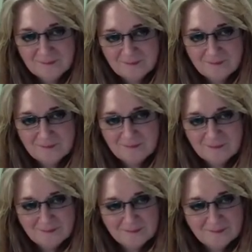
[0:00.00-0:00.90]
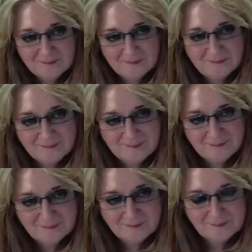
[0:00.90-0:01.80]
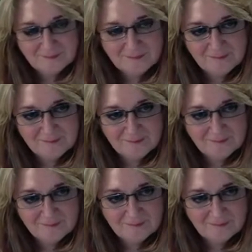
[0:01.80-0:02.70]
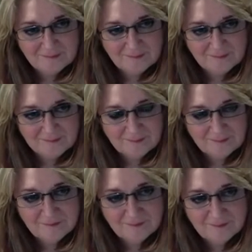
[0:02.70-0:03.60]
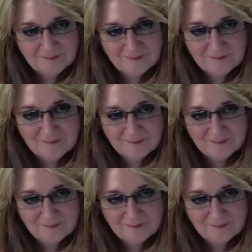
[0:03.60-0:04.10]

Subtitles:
(silent)